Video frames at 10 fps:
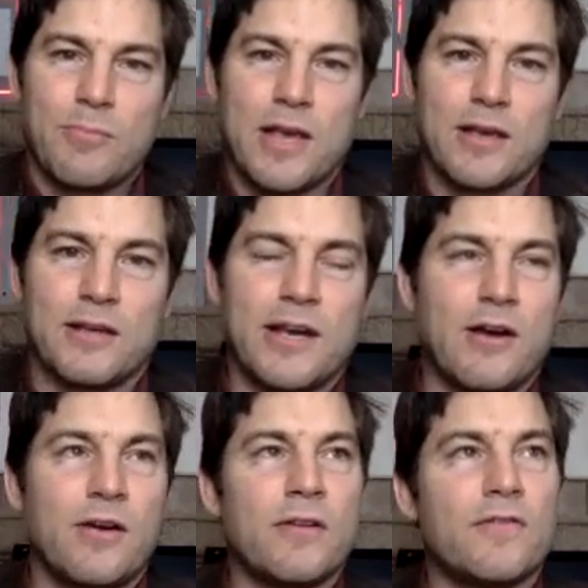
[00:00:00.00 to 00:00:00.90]
how to bake a
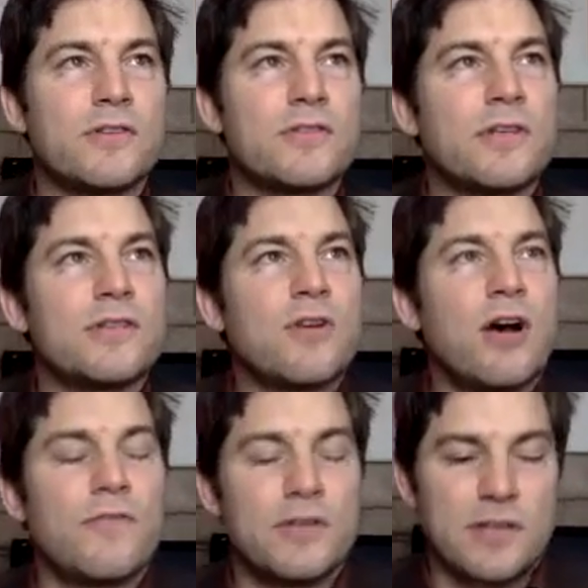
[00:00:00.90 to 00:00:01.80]
narrative. It's
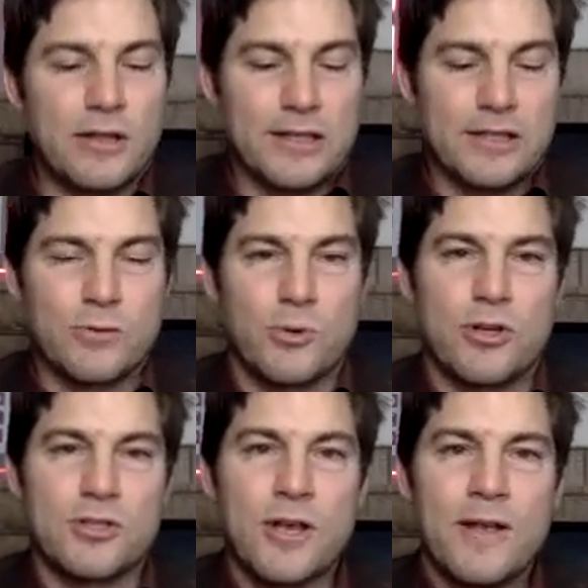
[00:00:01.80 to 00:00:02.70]
often done like this, where
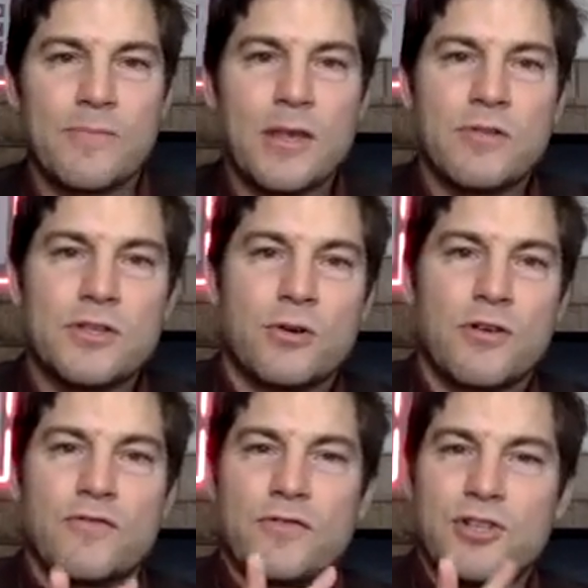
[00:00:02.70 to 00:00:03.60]
there's these
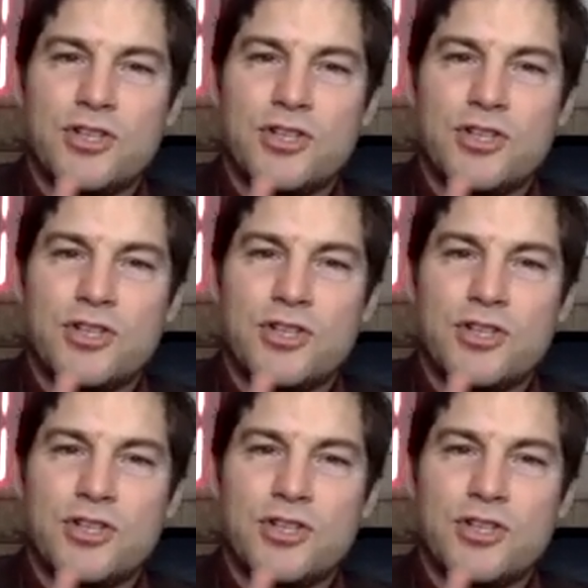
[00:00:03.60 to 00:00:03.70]
sort of